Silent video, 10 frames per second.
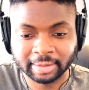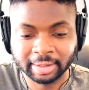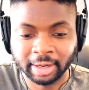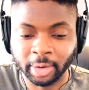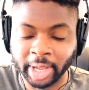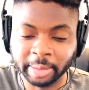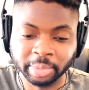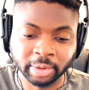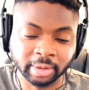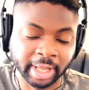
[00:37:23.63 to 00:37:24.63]
Oh,
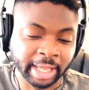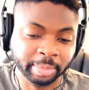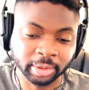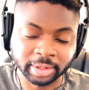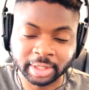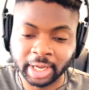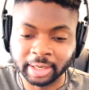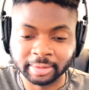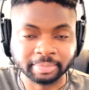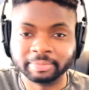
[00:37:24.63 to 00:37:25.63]
8-ball. 8-ball's
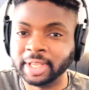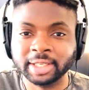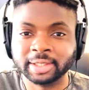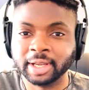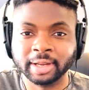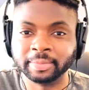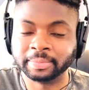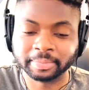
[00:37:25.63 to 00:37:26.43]
done. He's done.